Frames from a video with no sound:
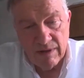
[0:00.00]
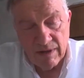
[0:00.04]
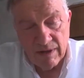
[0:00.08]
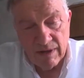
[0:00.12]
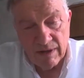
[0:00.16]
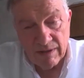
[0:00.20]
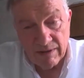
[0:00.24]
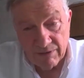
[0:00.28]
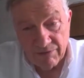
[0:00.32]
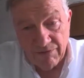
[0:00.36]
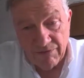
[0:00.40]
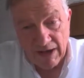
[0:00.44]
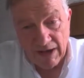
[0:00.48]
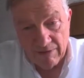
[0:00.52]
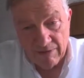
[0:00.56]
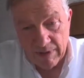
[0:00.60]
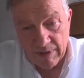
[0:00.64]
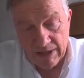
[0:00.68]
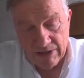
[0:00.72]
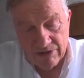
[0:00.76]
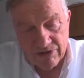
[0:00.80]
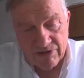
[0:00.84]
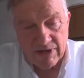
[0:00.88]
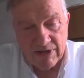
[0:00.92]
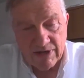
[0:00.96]
in the
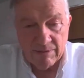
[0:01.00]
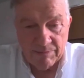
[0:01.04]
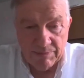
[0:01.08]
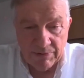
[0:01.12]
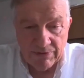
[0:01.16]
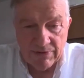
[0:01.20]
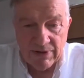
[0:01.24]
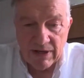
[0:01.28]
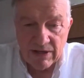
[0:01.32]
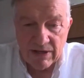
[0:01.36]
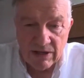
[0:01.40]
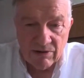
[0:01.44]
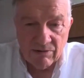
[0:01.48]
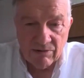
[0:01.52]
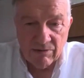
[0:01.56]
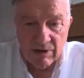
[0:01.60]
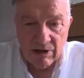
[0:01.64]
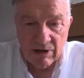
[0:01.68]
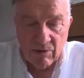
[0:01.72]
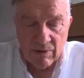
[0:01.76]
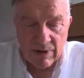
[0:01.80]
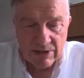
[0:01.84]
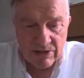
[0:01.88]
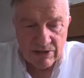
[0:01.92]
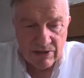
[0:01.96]
5-minute sample that you
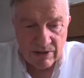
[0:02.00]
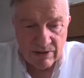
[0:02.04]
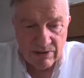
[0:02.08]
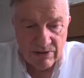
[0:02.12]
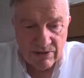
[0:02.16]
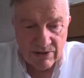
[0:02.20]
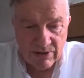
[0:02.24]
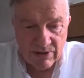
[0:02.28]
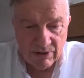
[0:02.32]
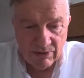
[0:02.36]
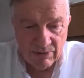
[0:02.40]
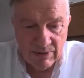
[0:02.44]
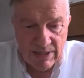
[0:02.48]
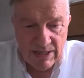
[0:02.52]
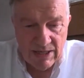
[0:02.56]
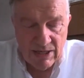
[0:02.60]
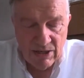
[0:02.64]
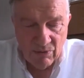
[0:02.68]
requested. So